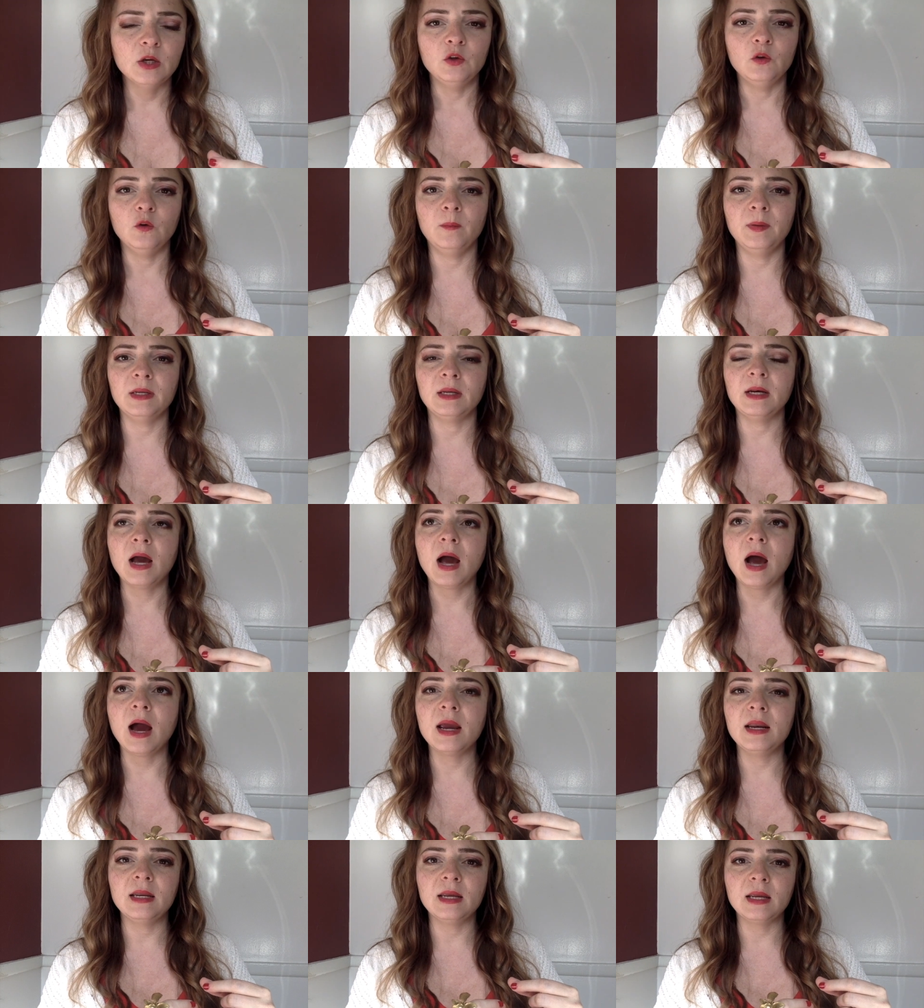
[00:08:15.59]
You've been in
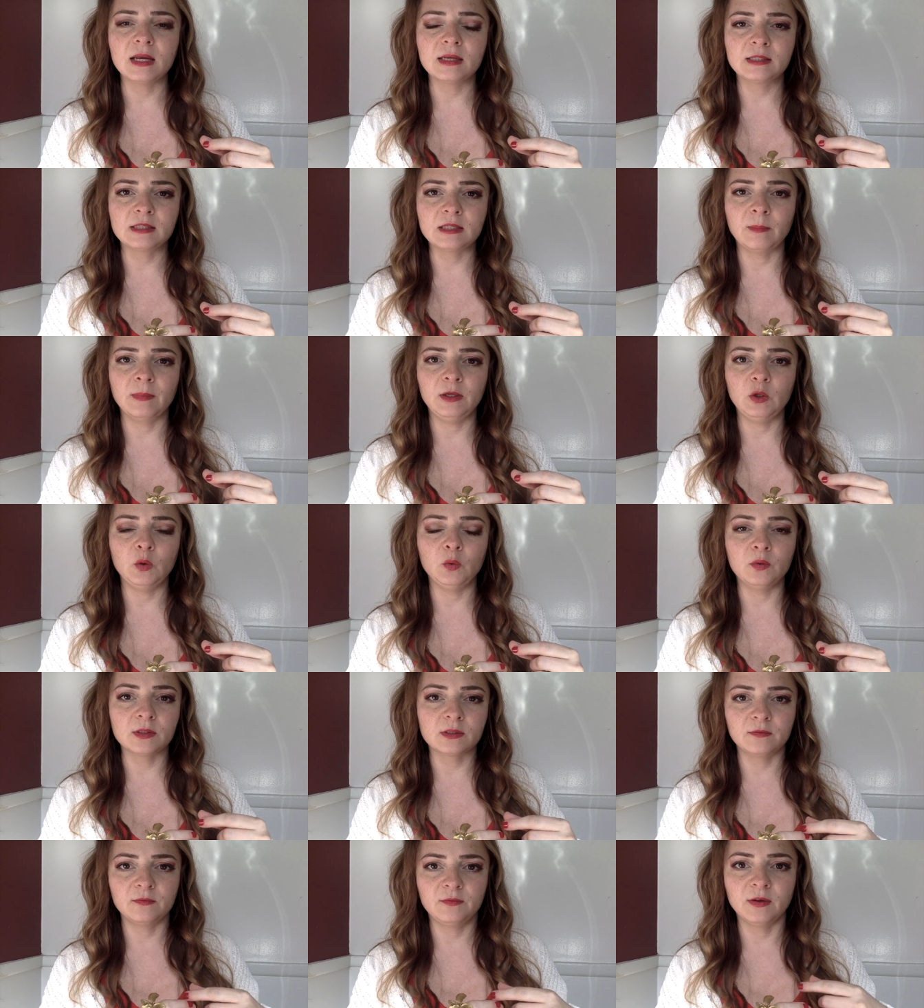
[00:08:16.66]
hiding as somebody who
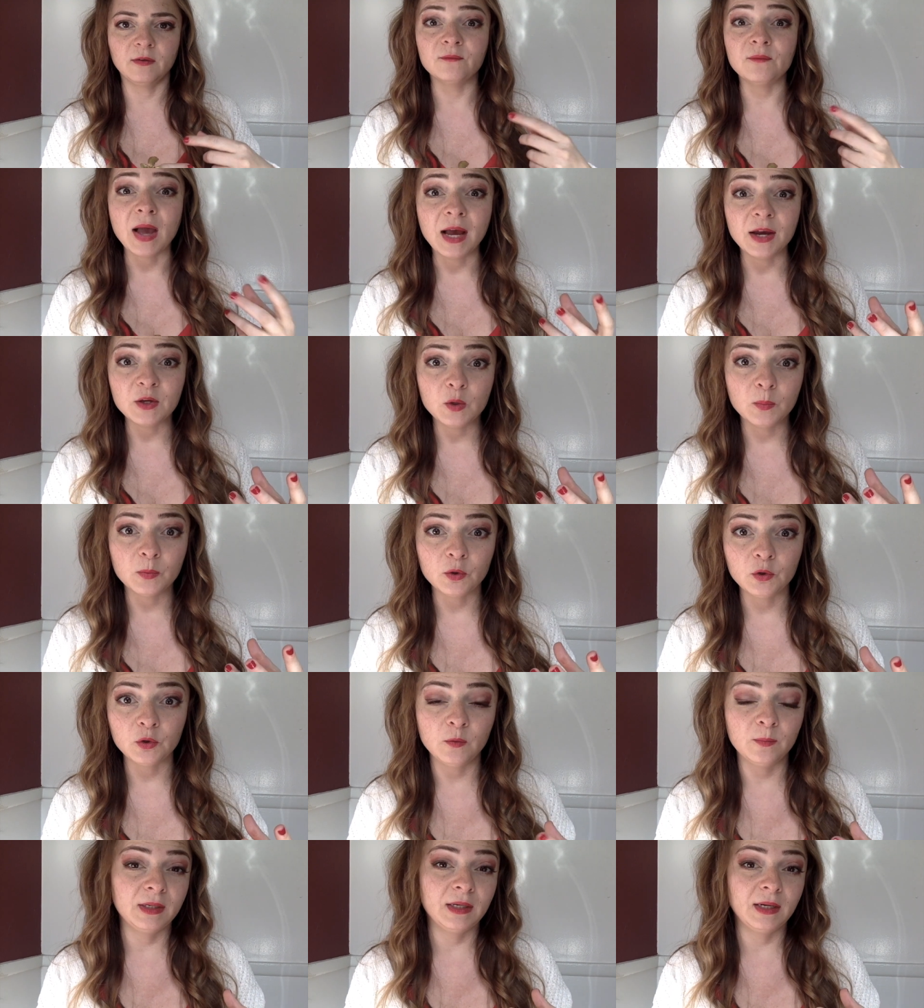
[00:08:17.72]
doesn't feel valuable.
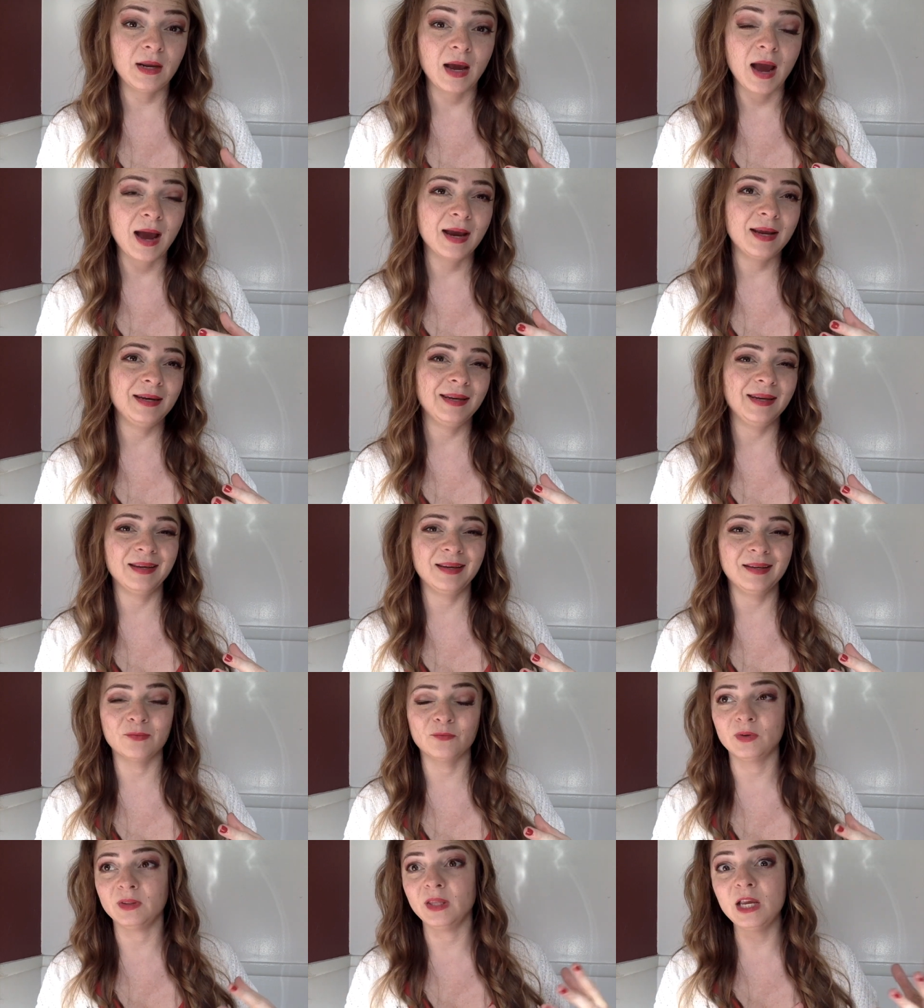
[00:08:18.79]
You've been in hiding
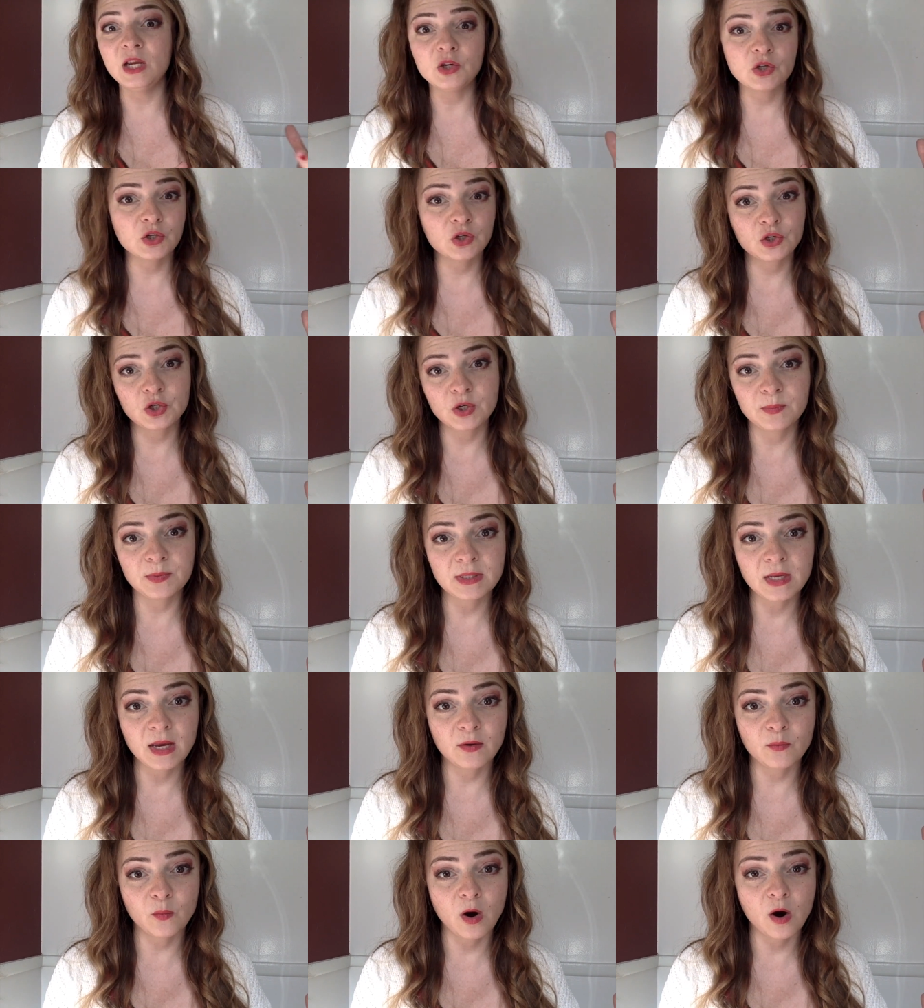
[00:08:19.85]
in relationships
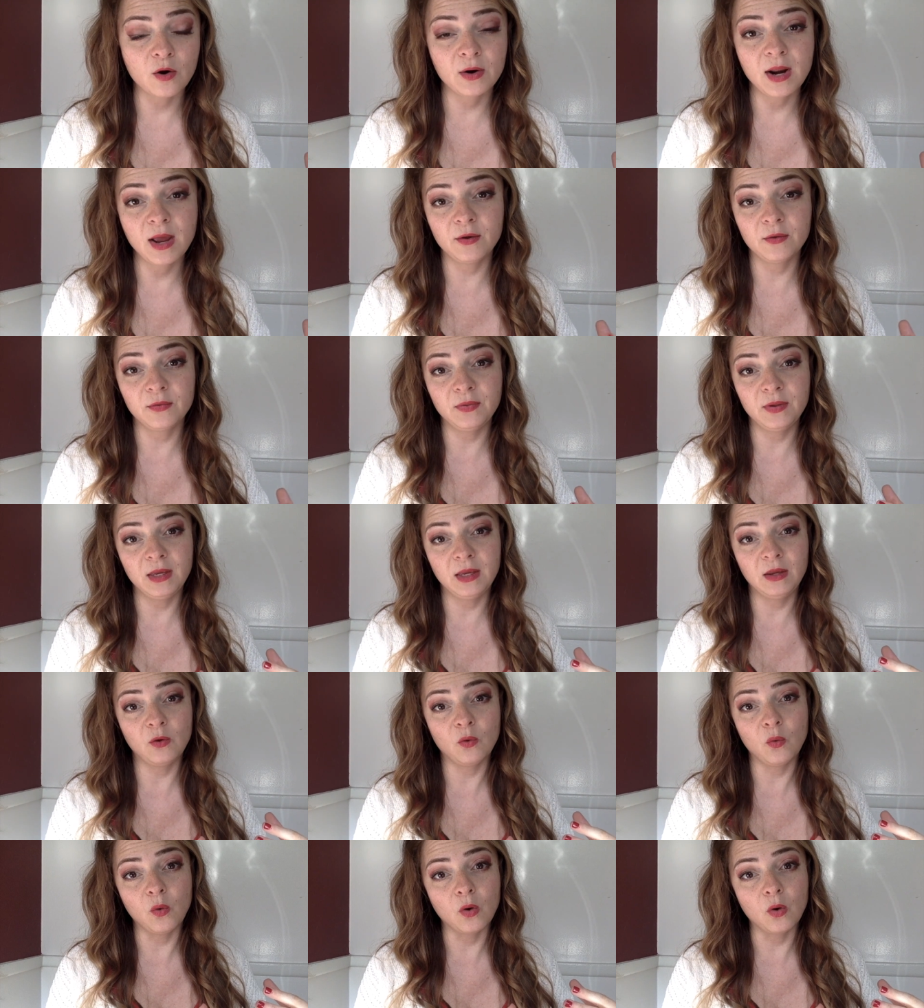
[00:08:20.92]
that aren't healthy
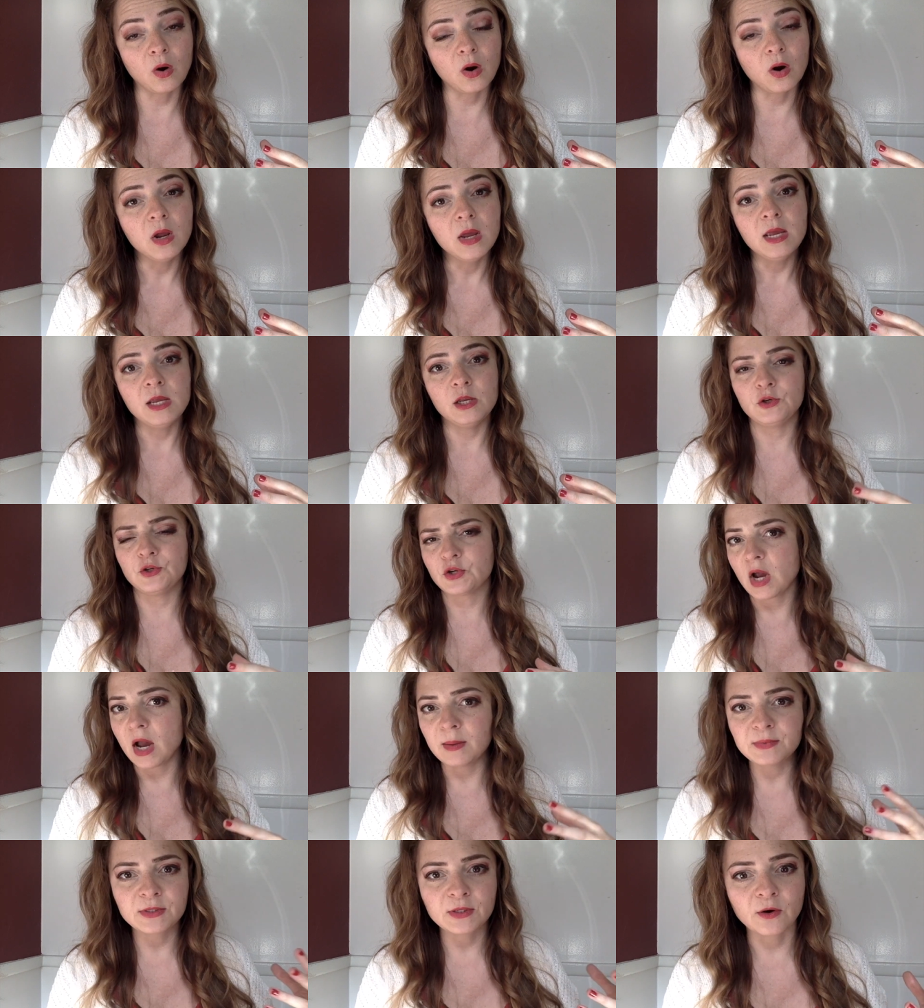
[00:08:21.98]
or in
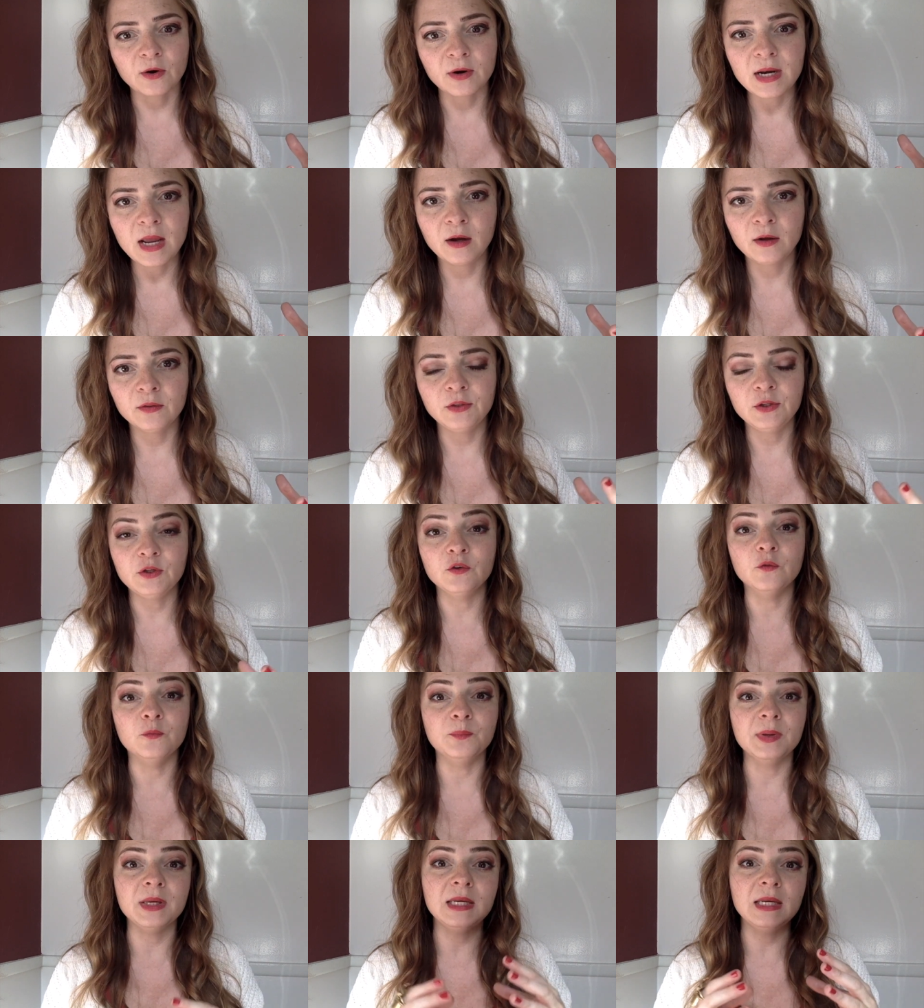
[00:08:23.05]
jobs that aren't healthy.
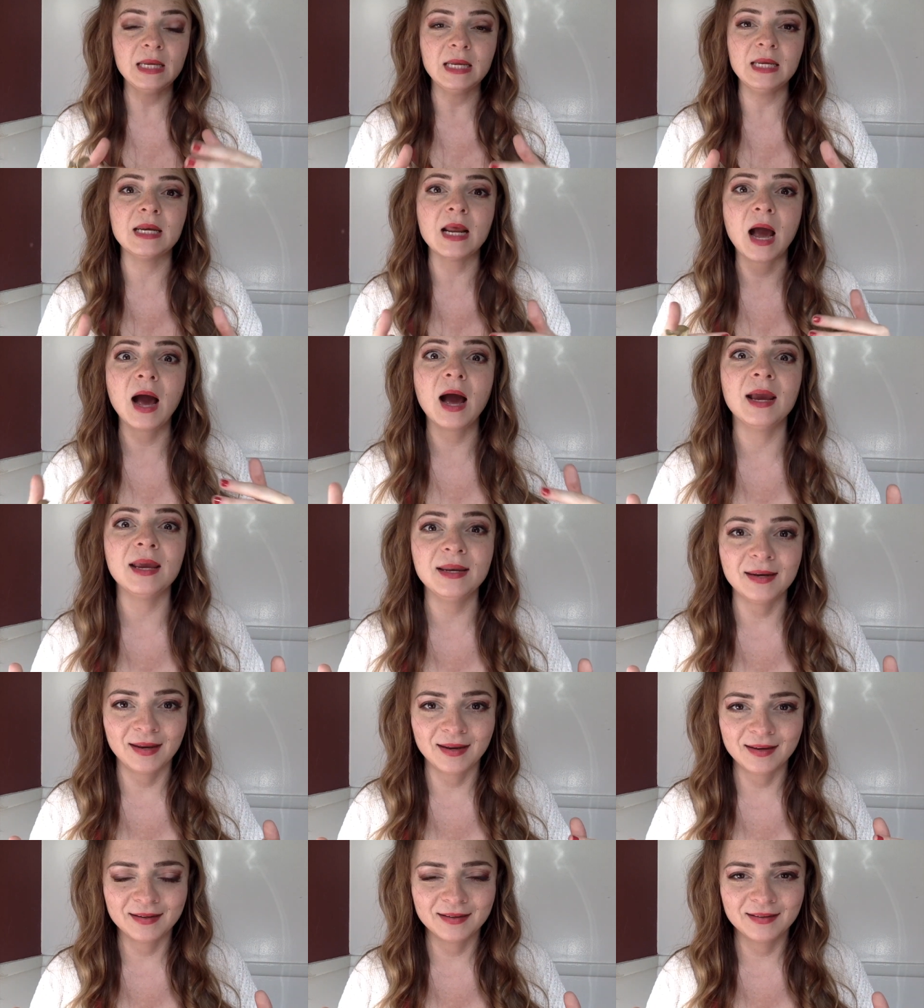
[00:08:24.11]
You've been in
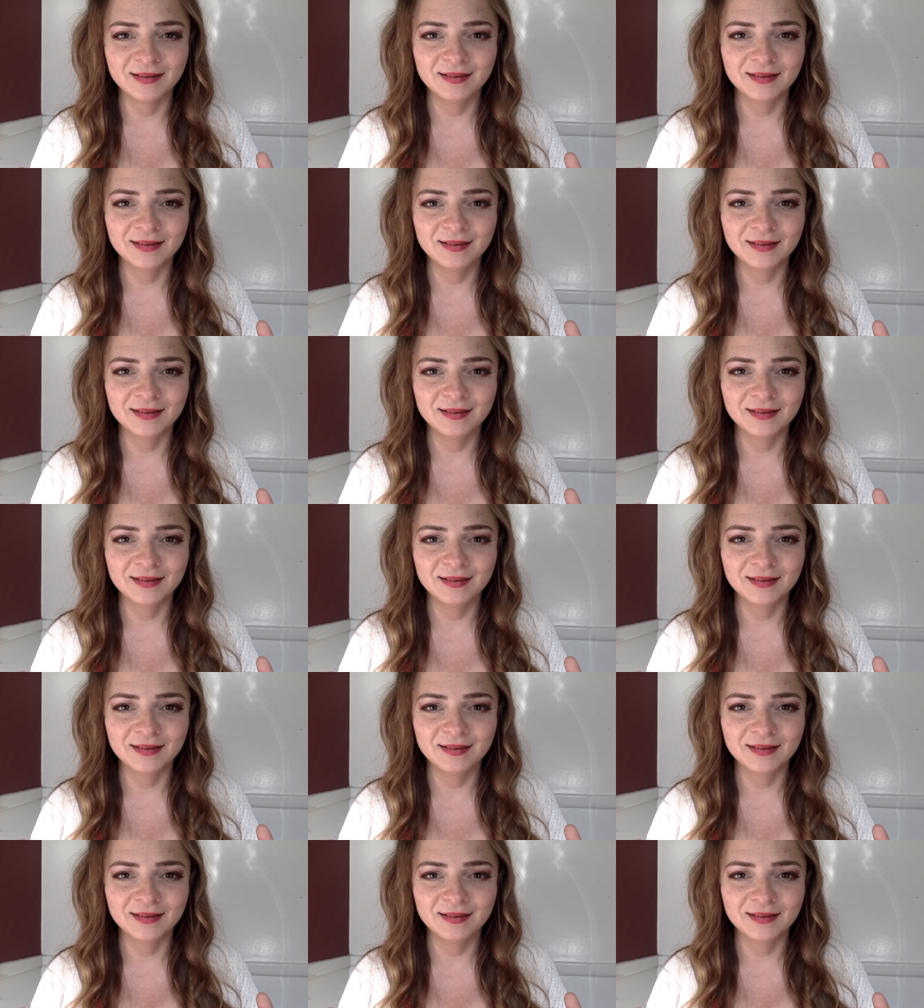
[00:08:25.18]
hiding.